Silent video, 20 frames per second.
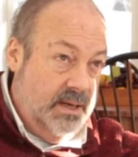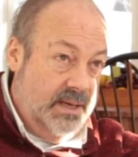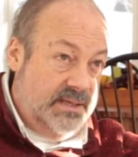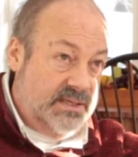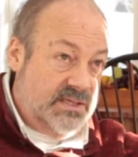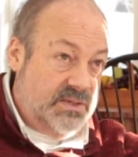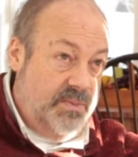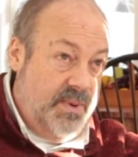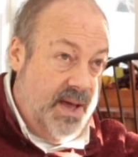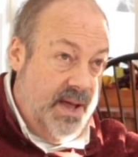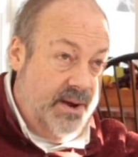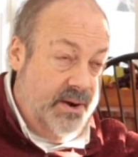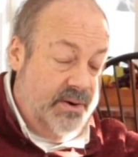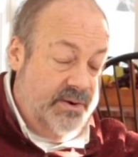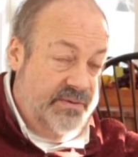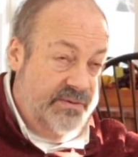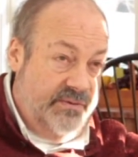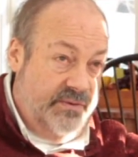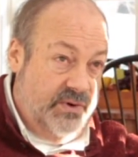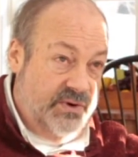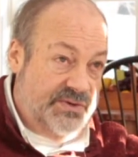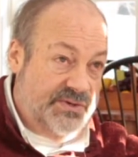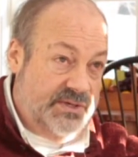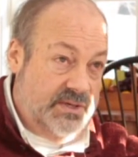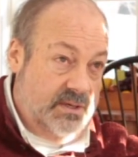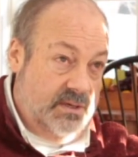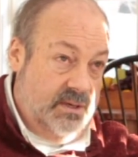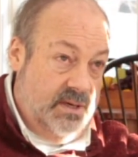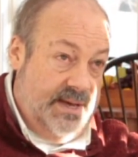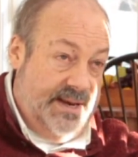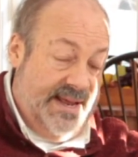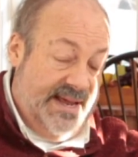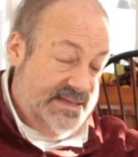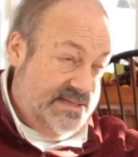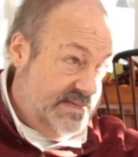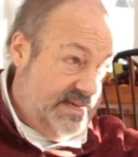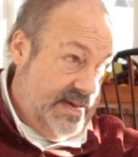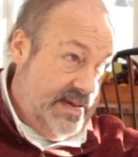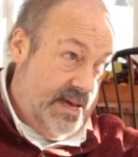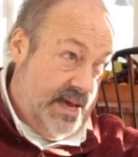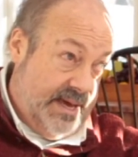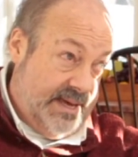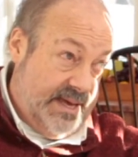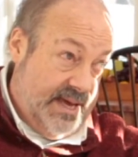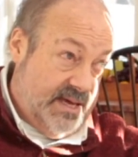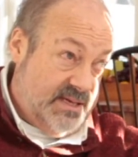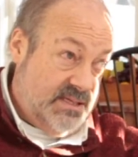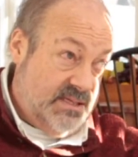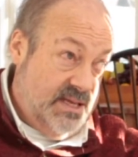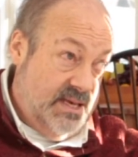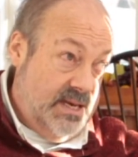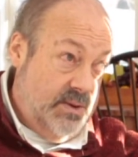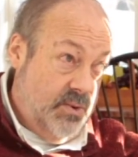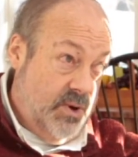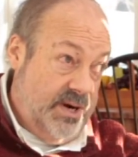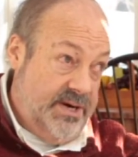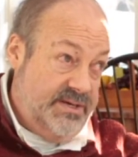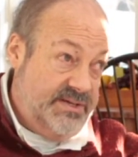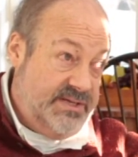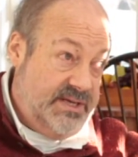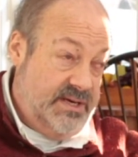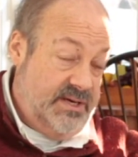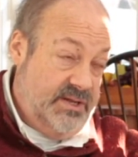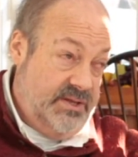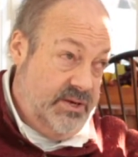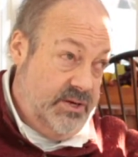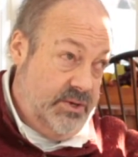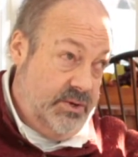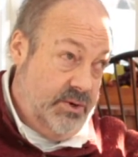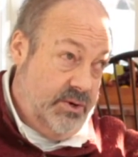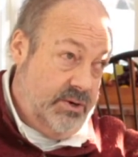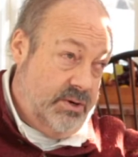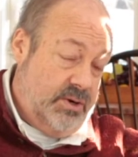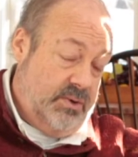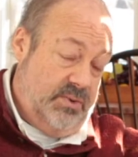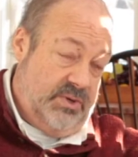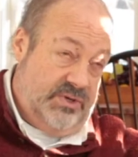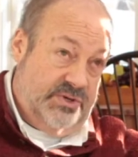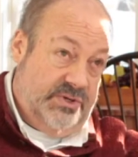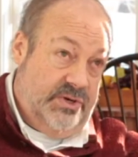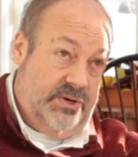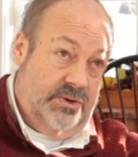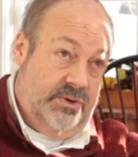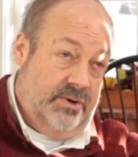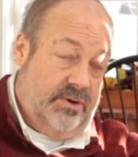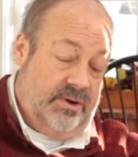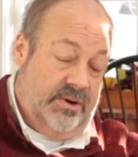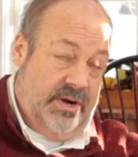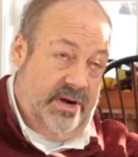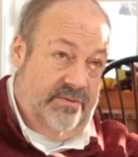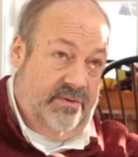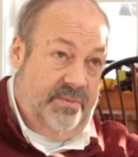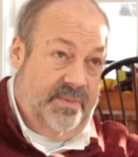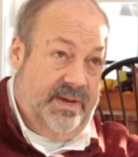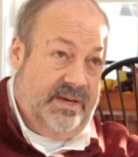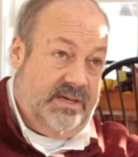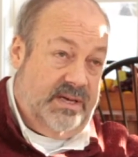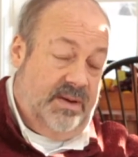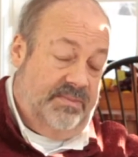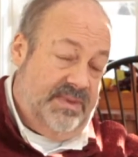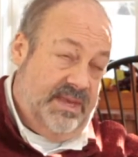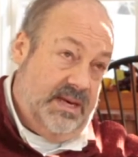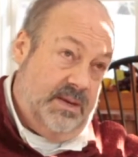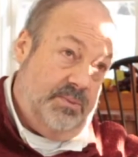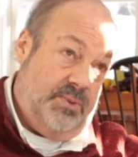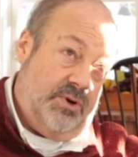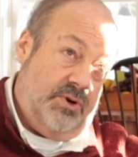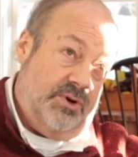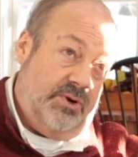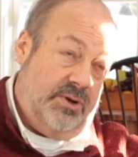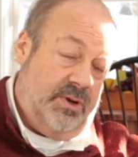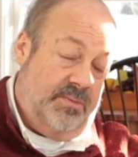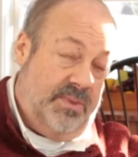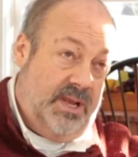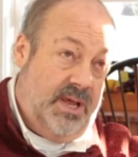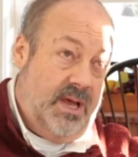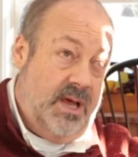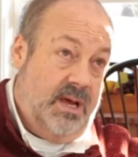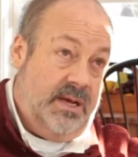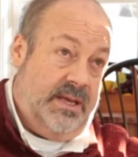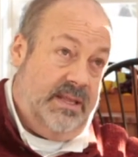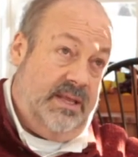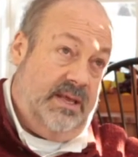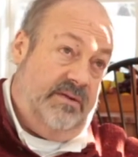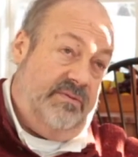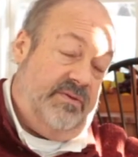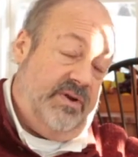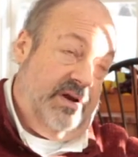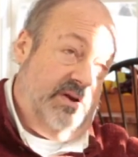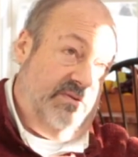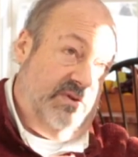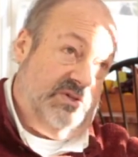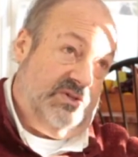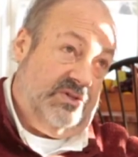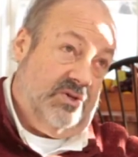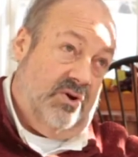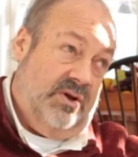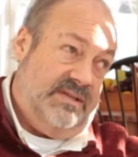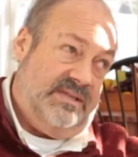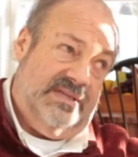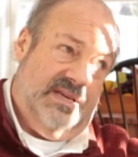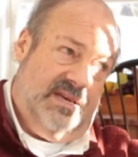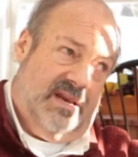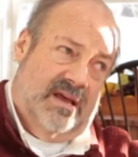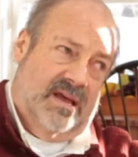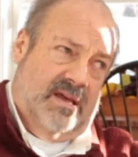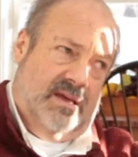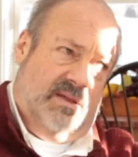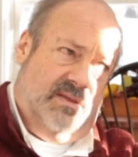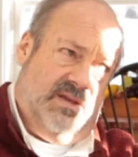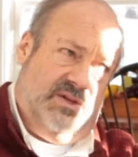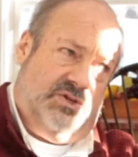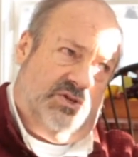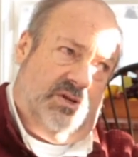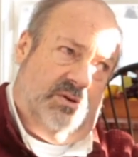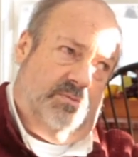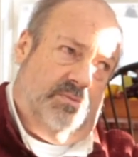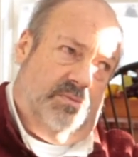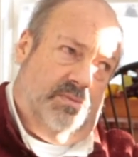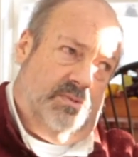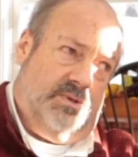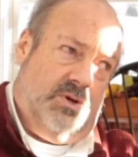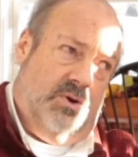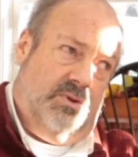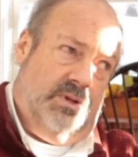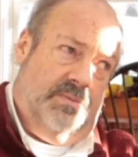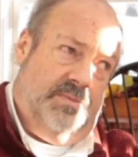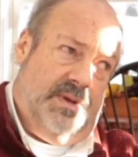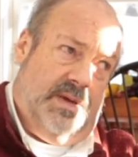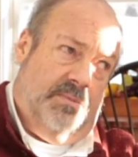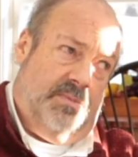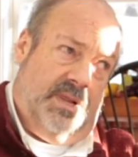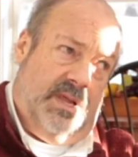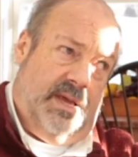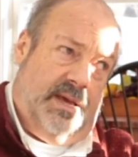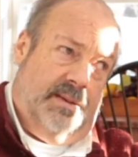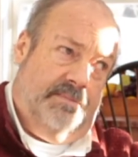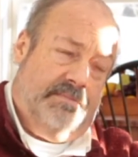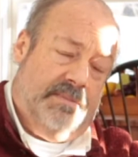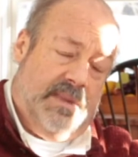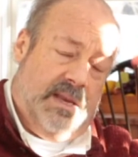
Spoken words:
inspired first an essay, I guess, that he wanted to send to the New Yorker, which the New Yorker never picked up. Then he put it on a blog, and then a friend of his saw it and said, this should totally be a play.